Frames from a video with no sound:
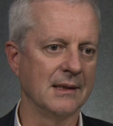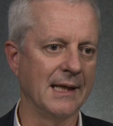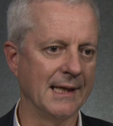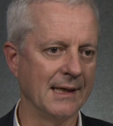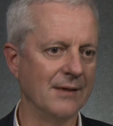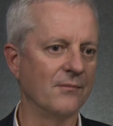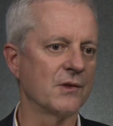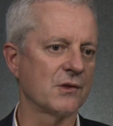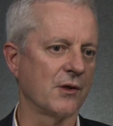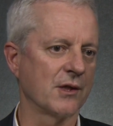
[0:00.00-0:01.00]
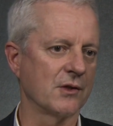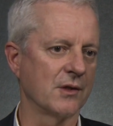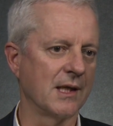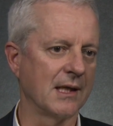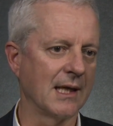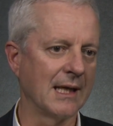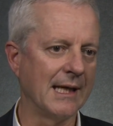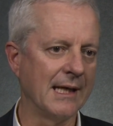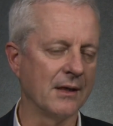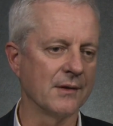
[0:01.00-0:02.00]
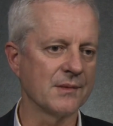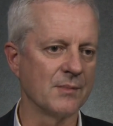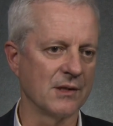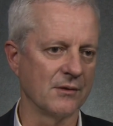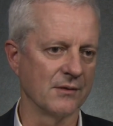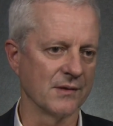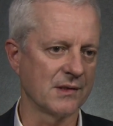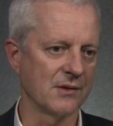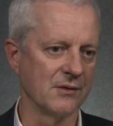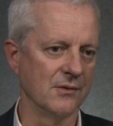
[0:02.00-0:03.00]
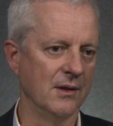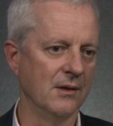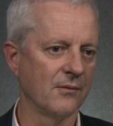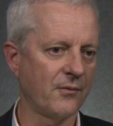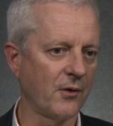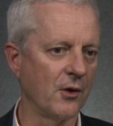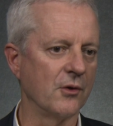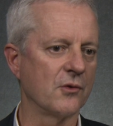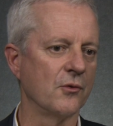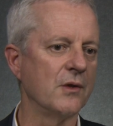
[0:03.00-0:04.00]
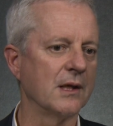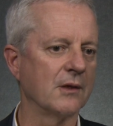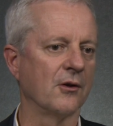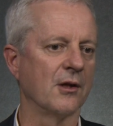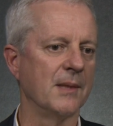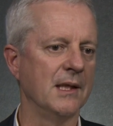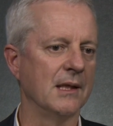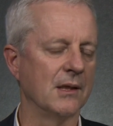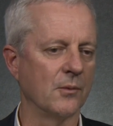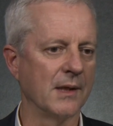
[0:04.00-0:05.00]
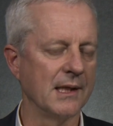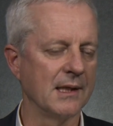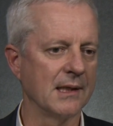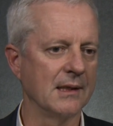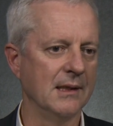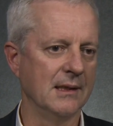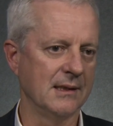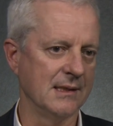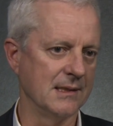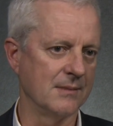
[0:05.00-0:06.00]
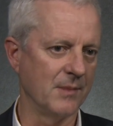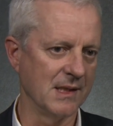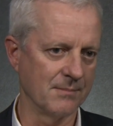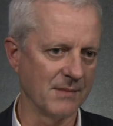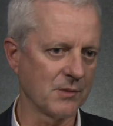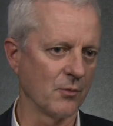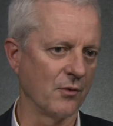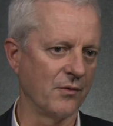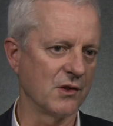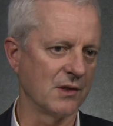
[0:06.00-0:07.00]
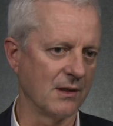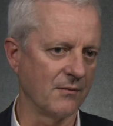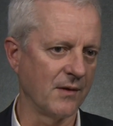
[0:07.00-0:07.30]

and infrastructure that allows materials to flow through the economy in a way that is much more efficient and